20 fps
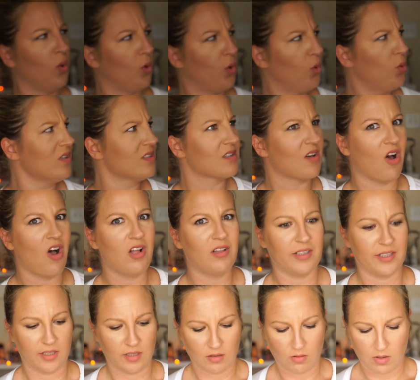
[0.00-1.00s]
Who is
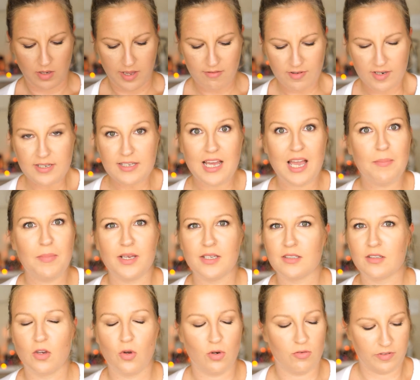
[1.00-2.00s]
calling? Every time I
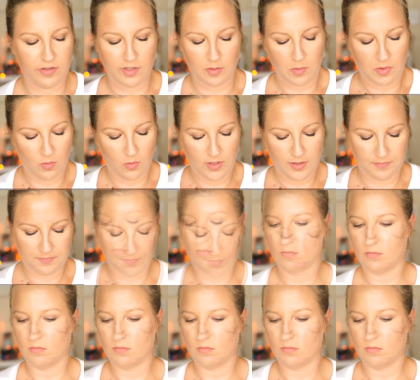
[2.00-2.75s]
go to film. What?